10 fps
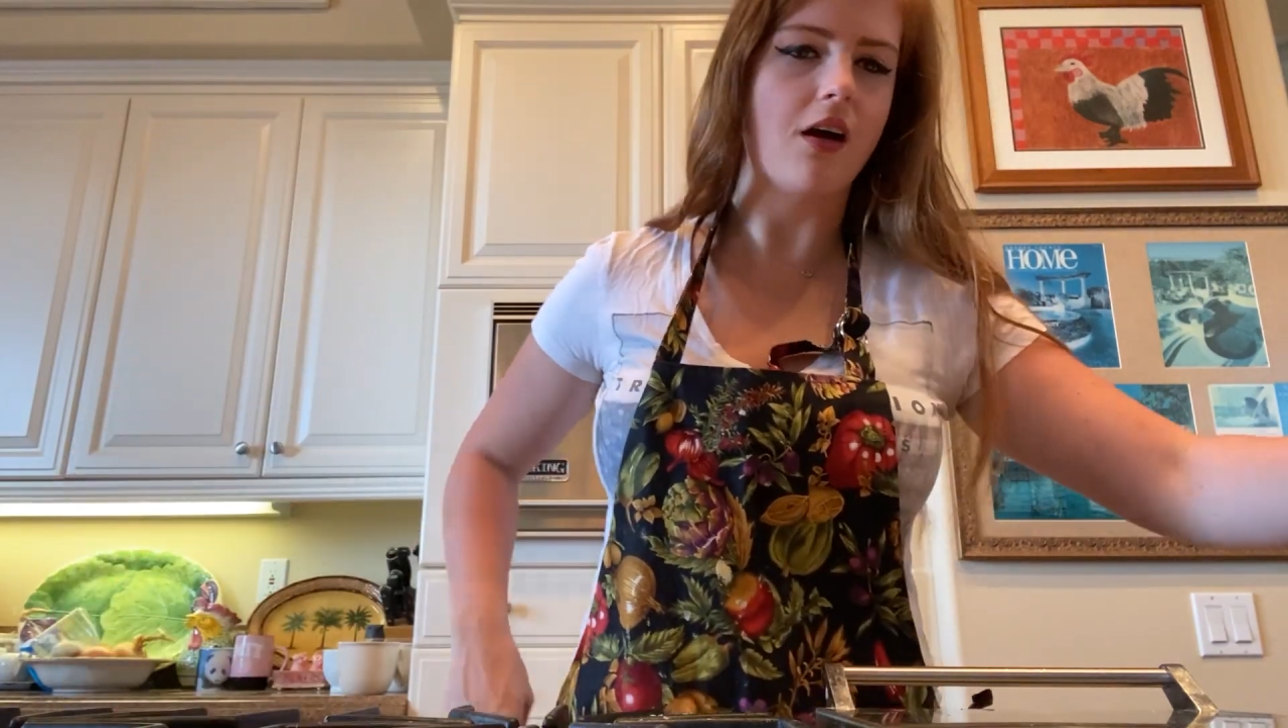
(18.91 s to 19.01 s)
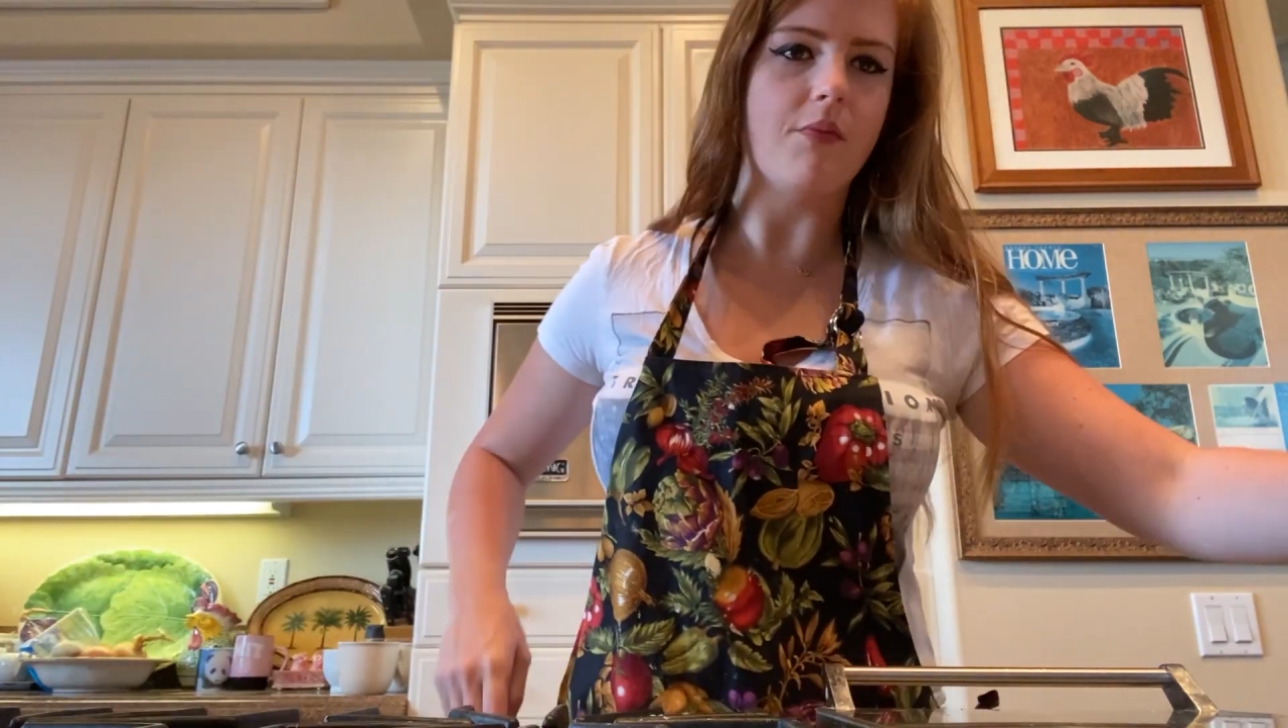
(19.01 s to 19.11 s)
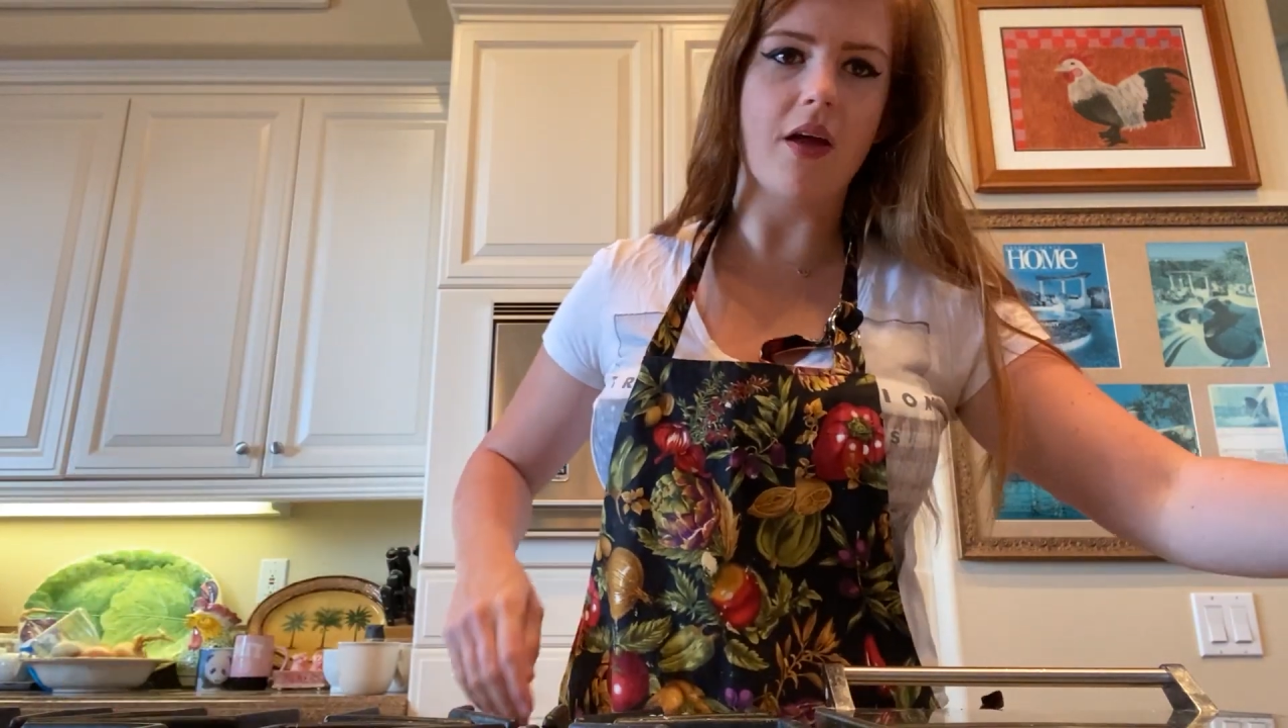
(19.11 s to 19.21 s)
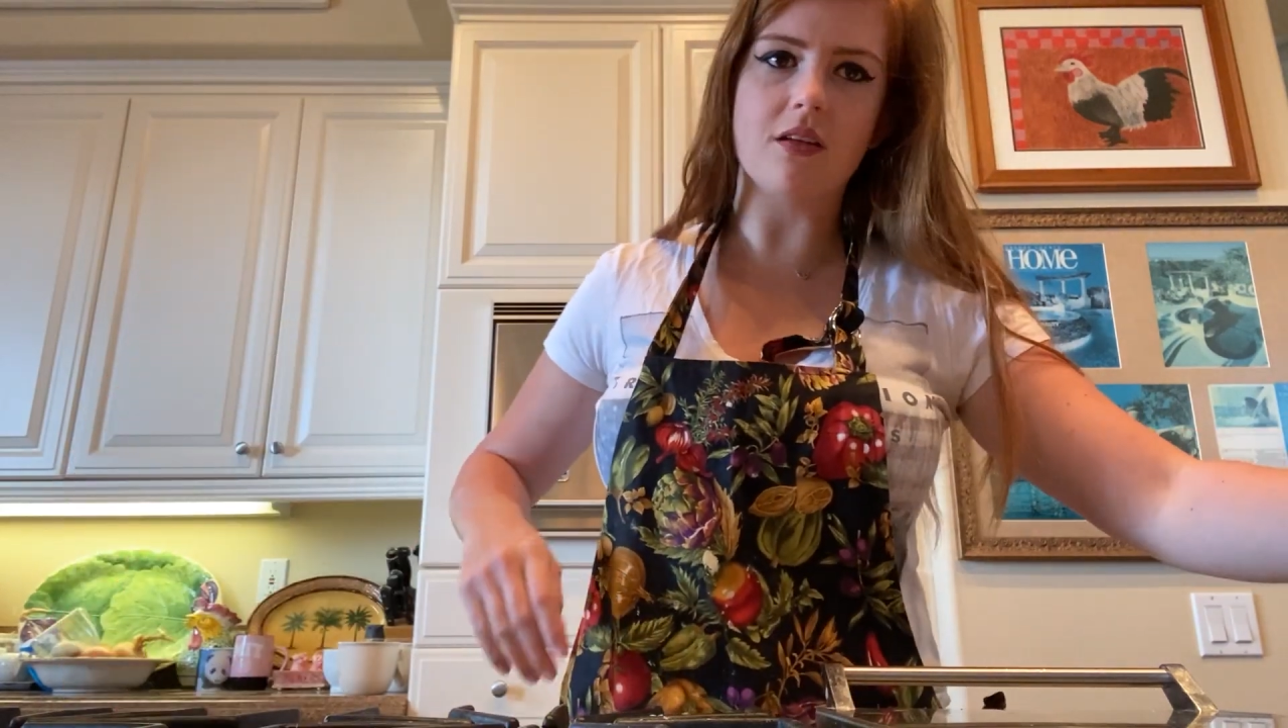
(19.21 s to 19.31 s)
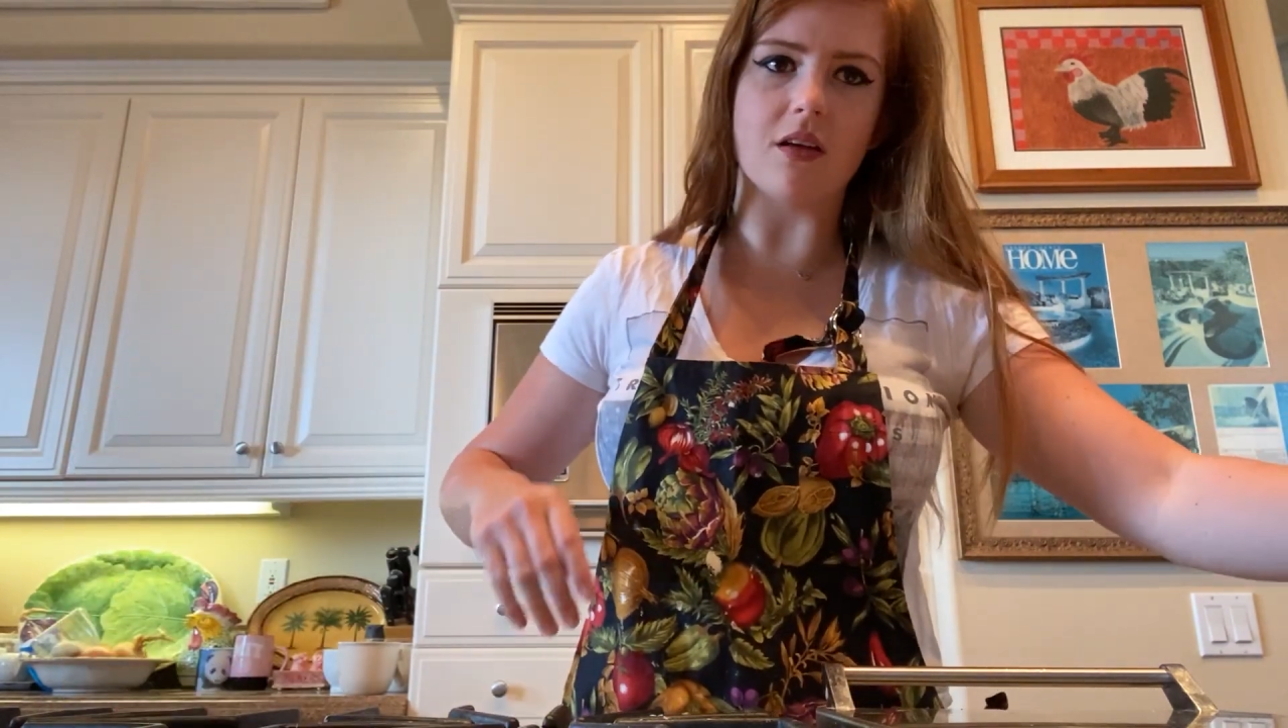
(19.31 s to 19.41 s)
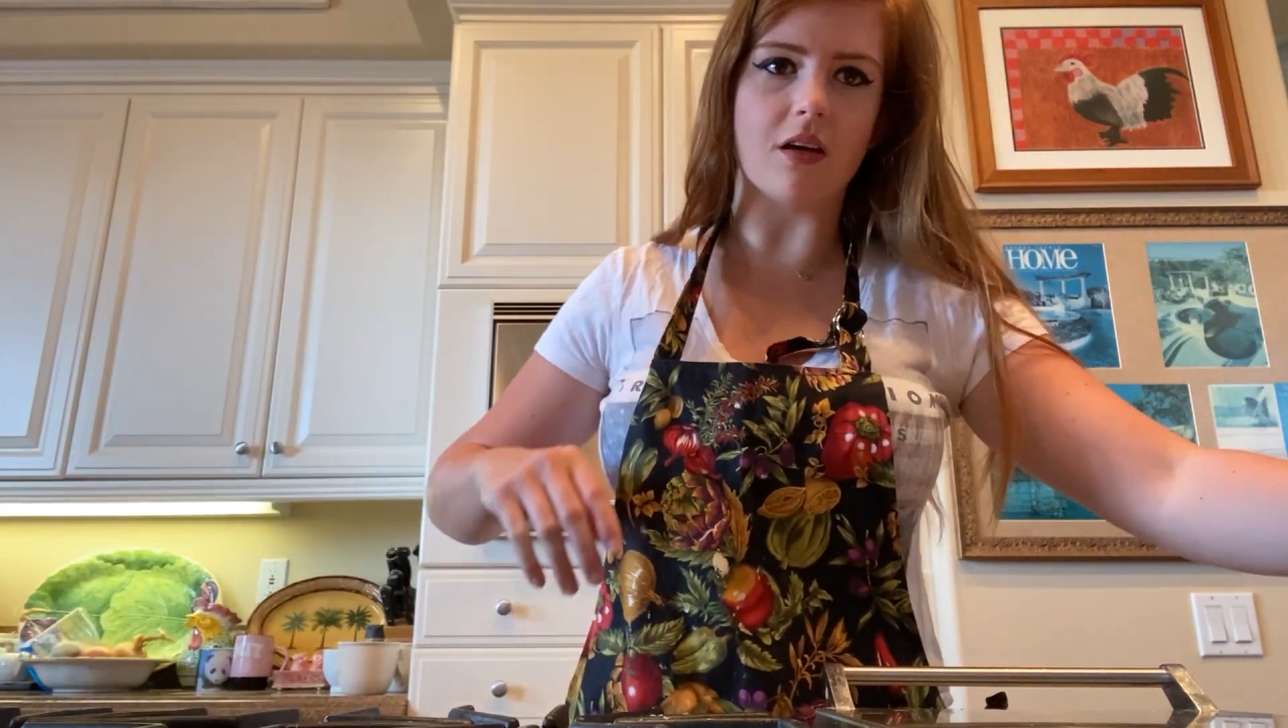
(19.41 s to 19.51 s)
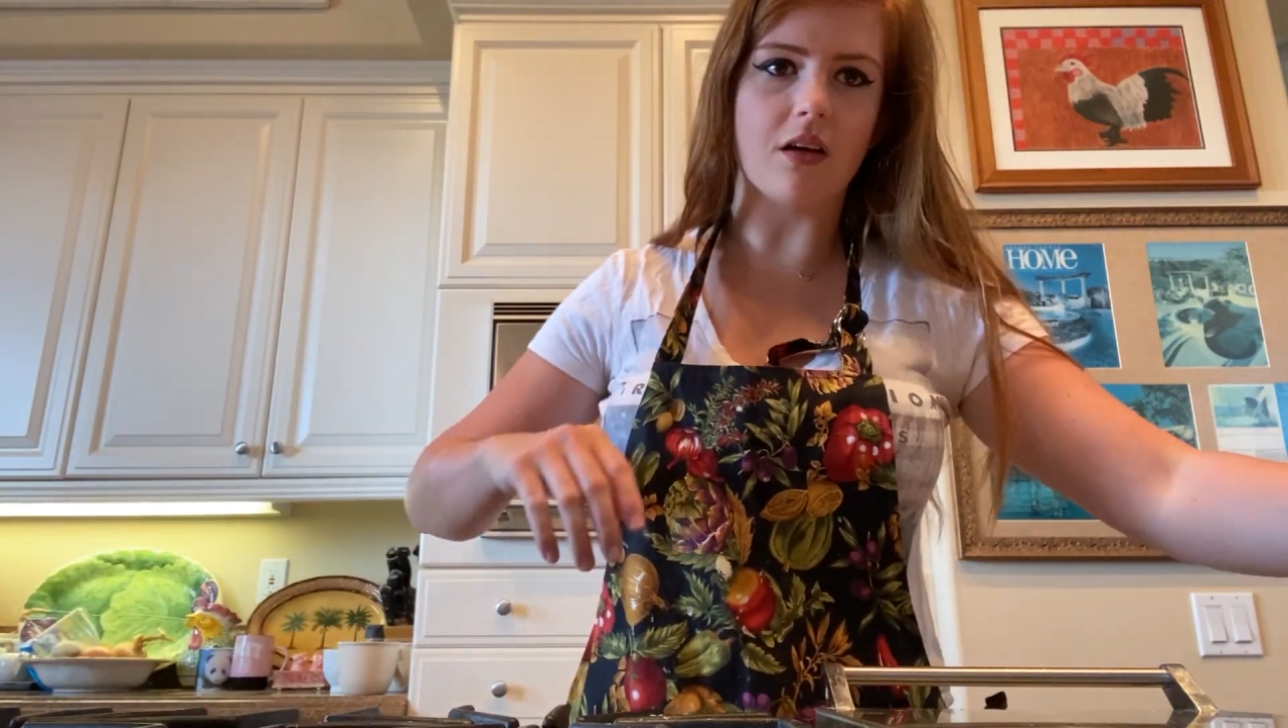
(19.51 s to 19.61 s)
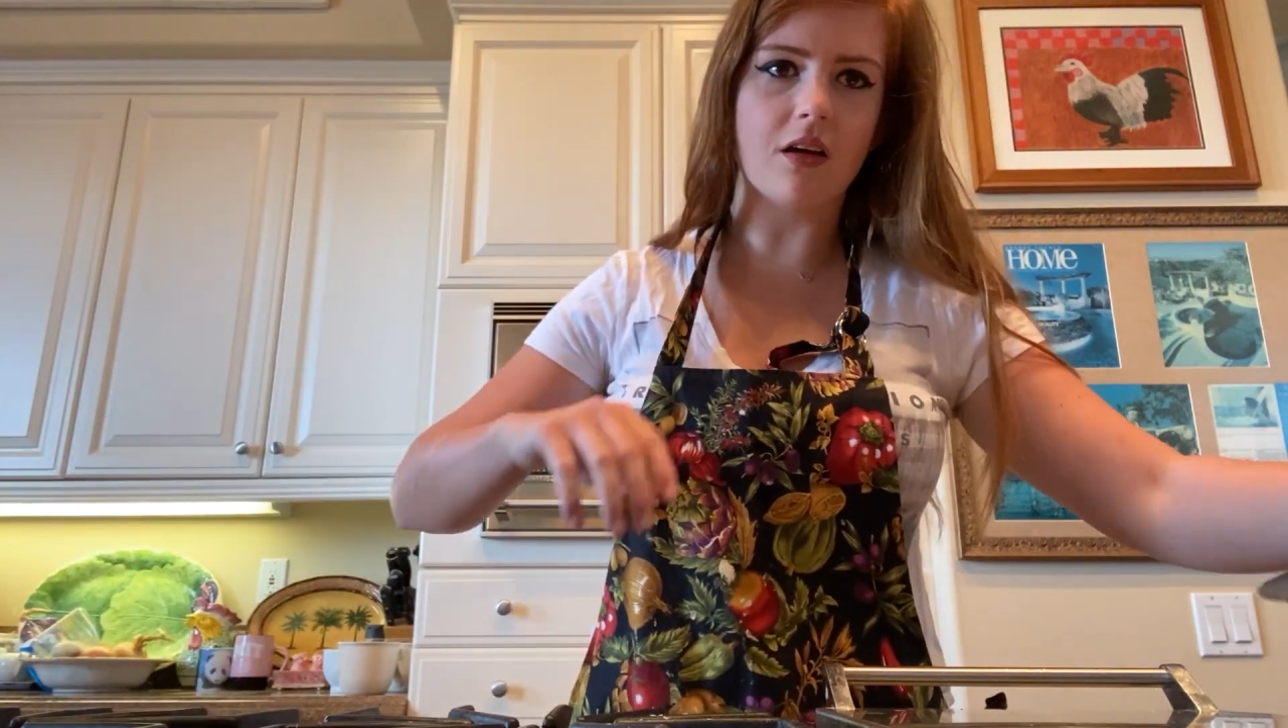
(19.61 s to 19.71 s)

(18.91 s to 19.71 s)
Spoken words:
Amanda,